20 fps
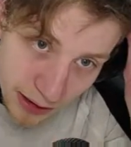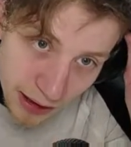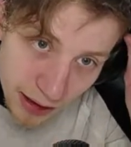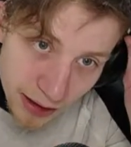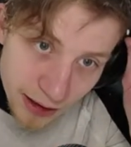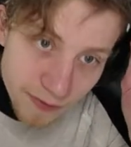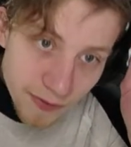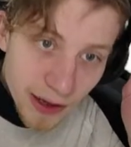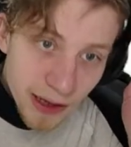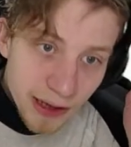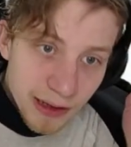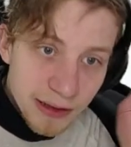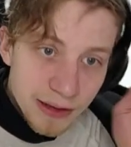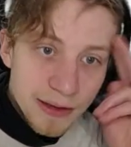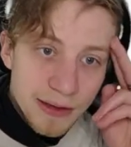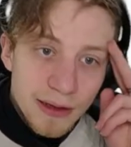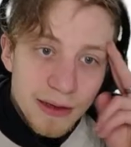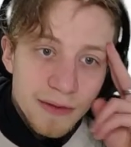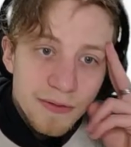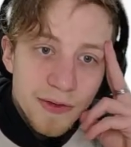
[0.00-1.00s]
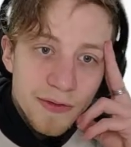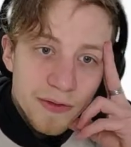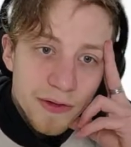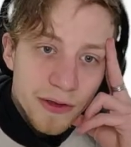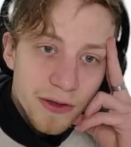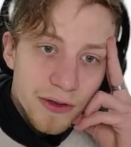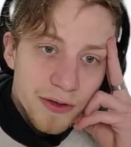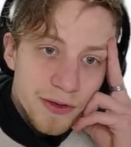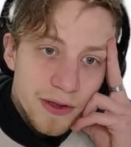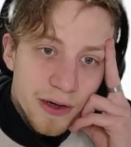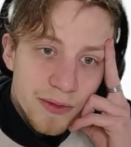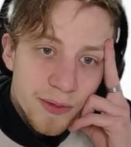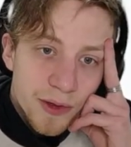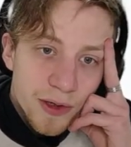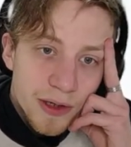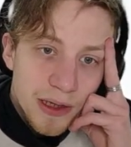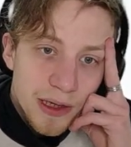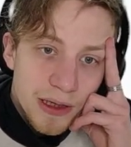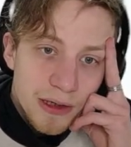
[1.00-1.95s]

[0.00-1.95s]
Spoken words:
Unwind with Lost Harmony,